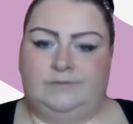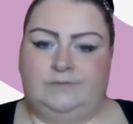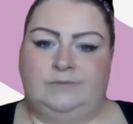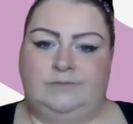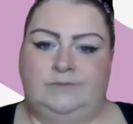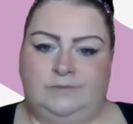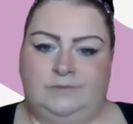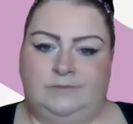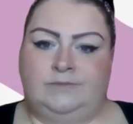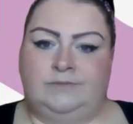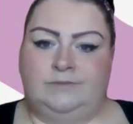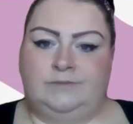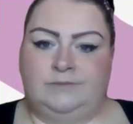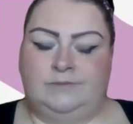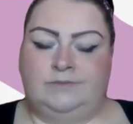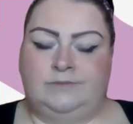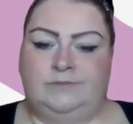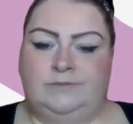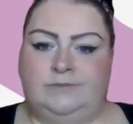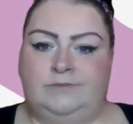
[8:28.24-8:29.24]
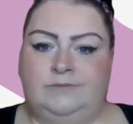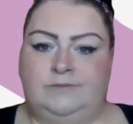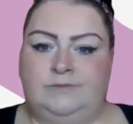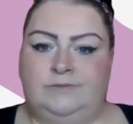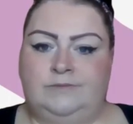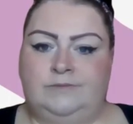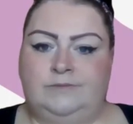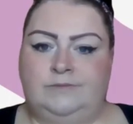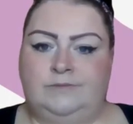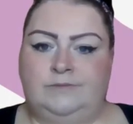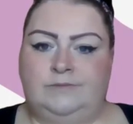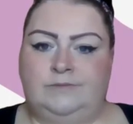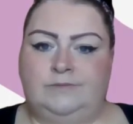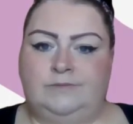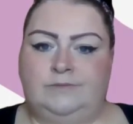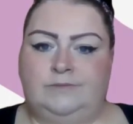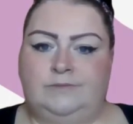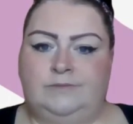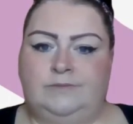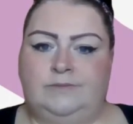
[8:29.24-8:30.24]

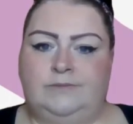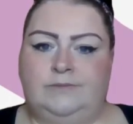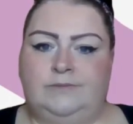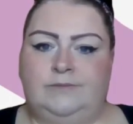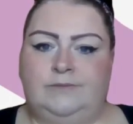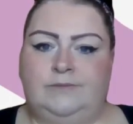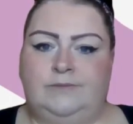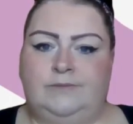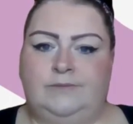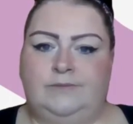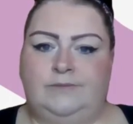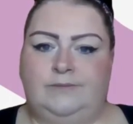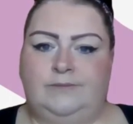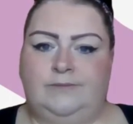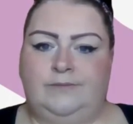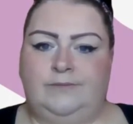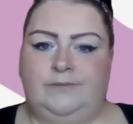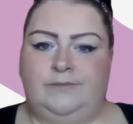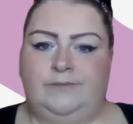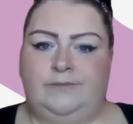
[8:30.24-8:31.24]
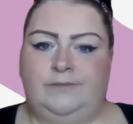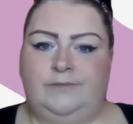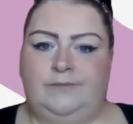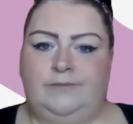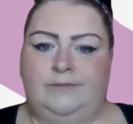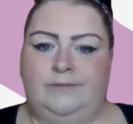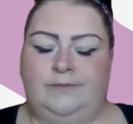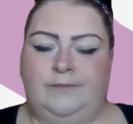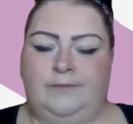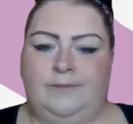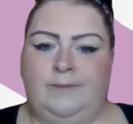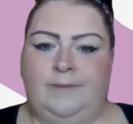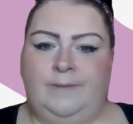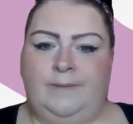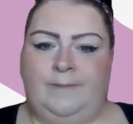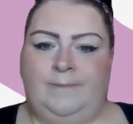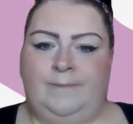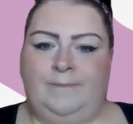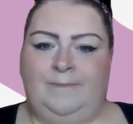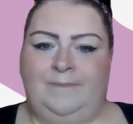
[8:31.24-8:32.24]

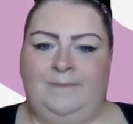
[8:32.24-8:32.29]
The person shown says nothing.